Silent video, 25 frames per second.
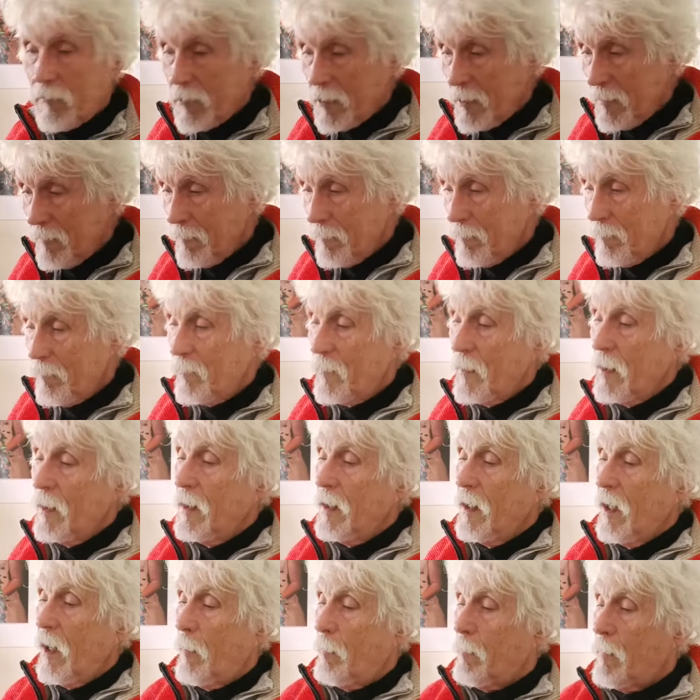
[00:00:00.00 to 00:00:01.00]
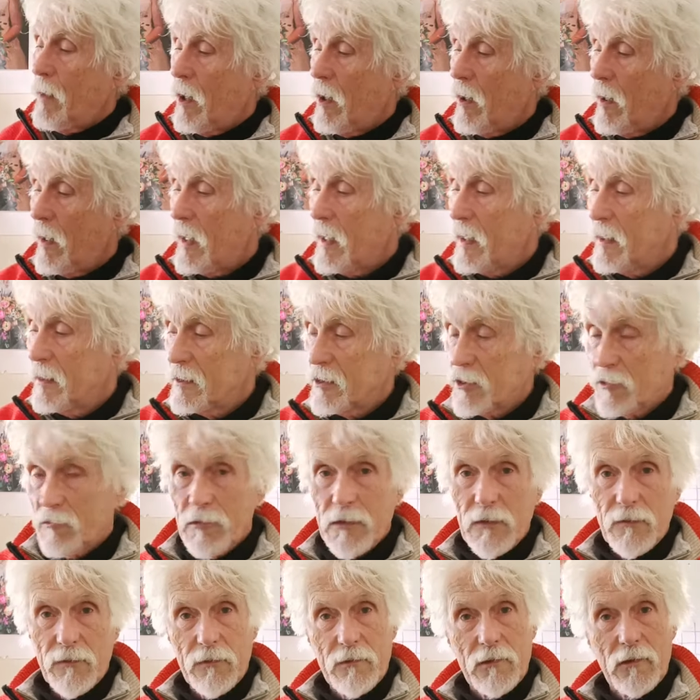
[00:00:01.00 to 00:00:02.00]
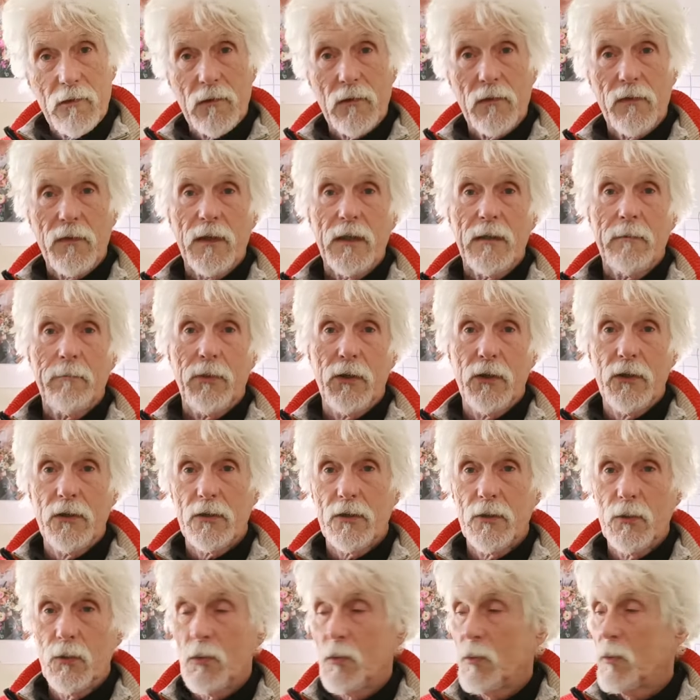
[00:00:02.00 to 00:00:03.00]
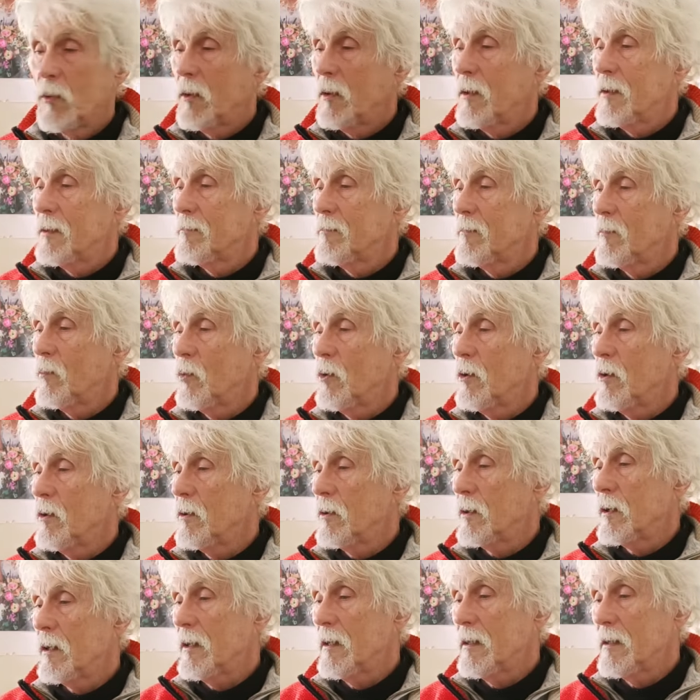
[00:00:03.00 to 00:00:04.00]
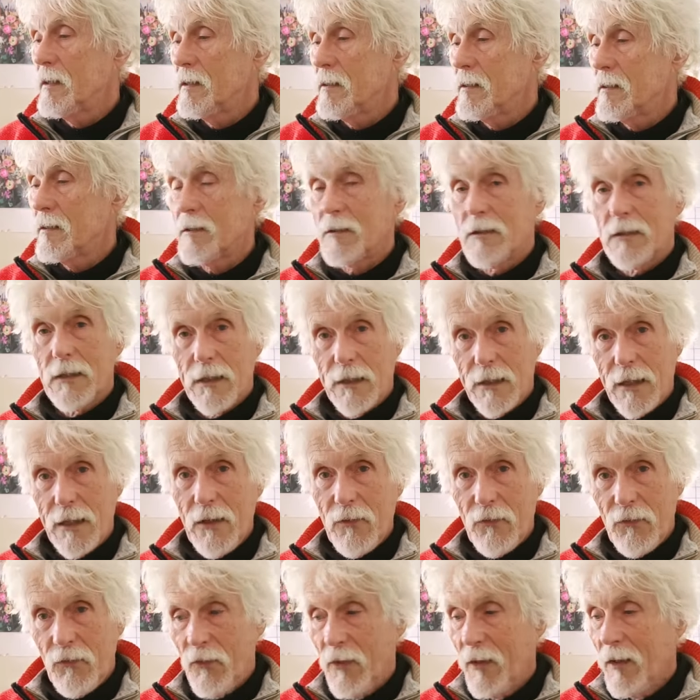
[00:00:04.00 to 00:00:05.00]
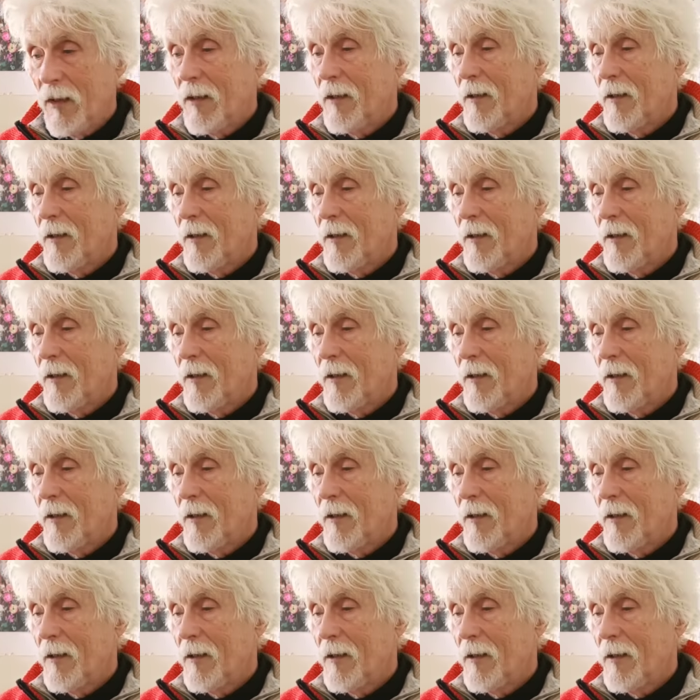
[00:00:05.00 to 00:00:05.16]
III. My street photography and personal work is Zf.